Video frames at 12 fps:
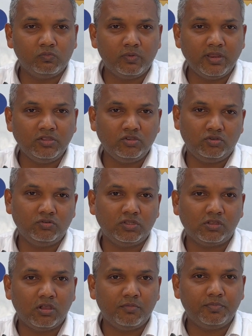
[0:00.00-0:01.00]
when you
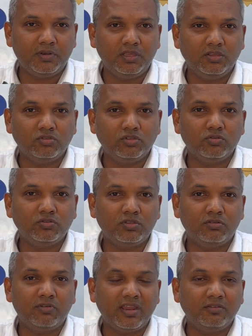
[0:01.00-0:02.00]
choose a company, you
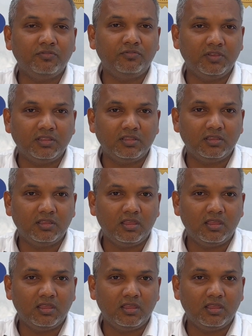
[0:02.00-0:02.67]
choose the right fit.